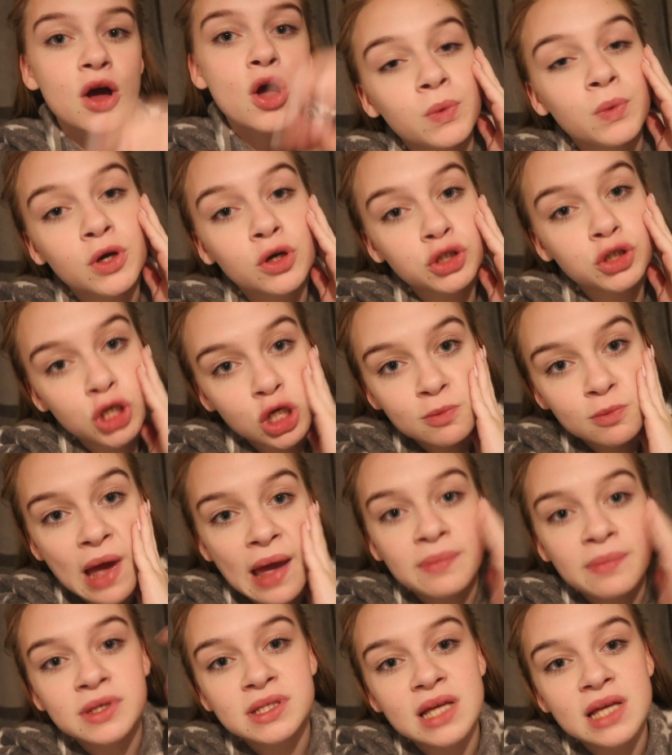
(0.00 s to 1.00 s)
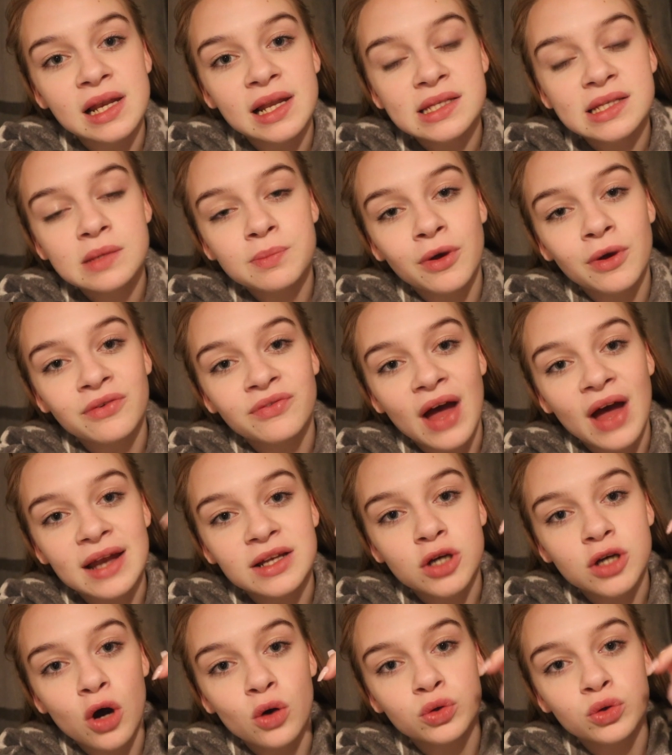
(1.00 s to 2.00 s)
We got two papers, Elizabeth and
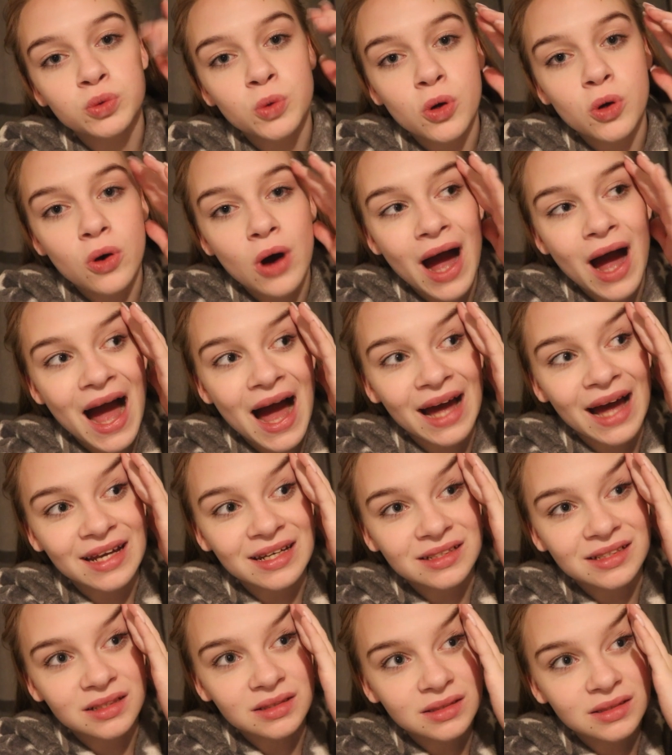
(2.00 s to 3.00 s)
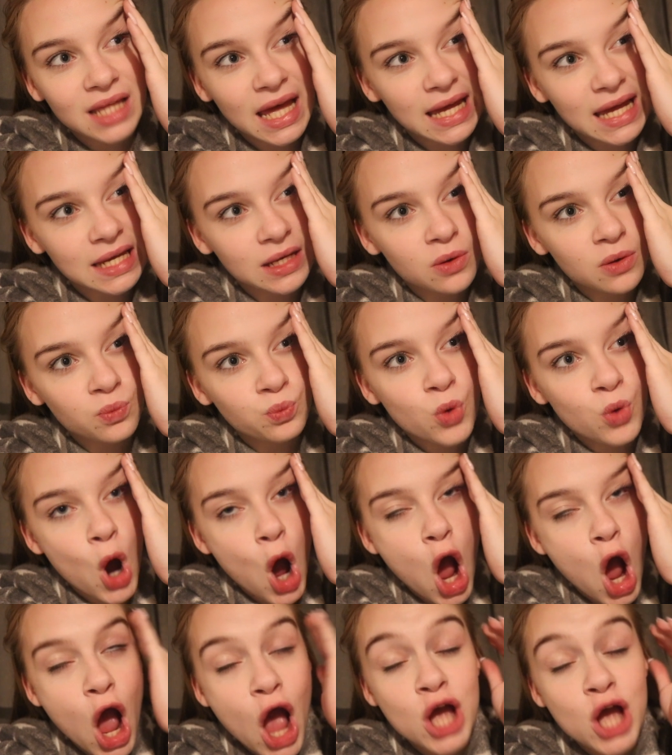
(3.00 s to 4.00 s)
Cold War, and they
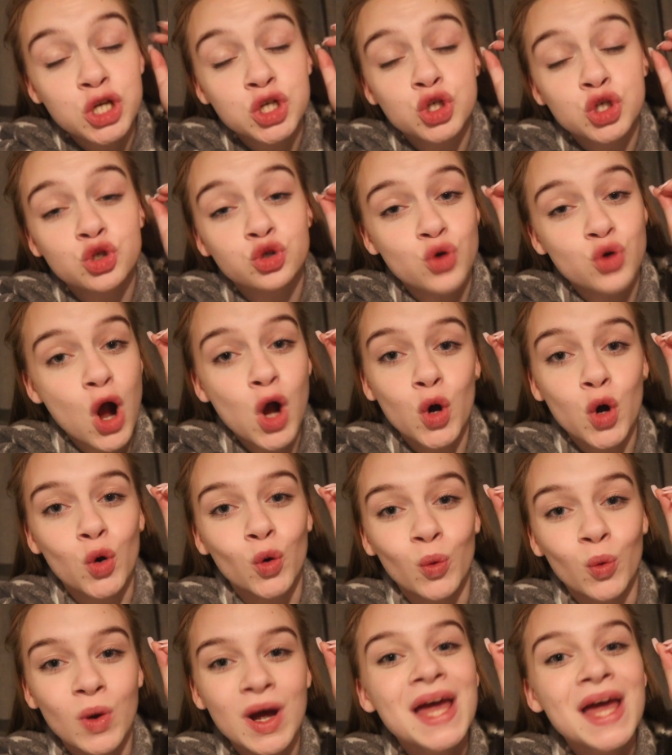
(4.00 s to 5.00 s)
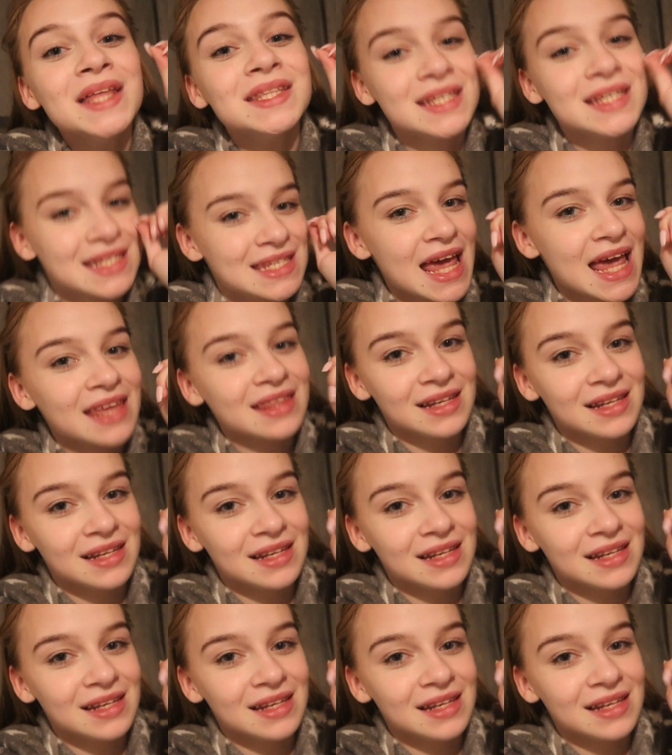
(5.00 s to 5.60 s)
were a struggle, to say the